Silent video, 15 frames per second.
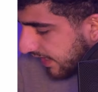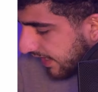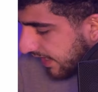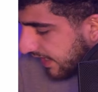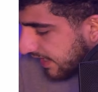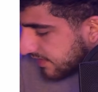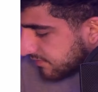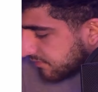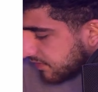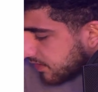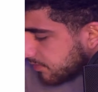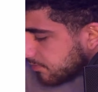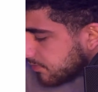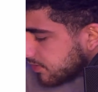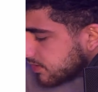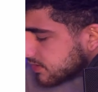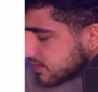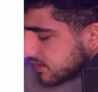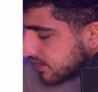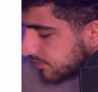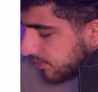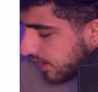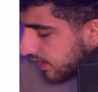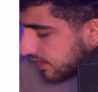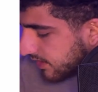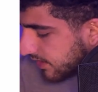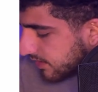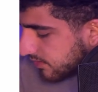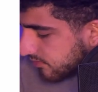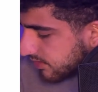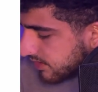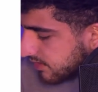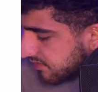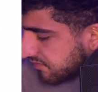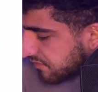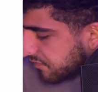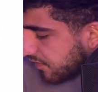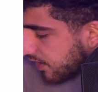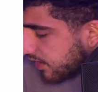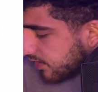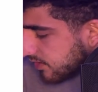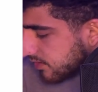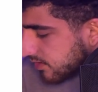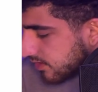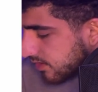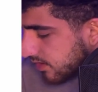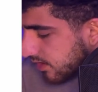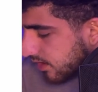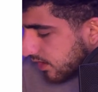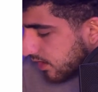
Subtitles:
and when I merge them, I can redefine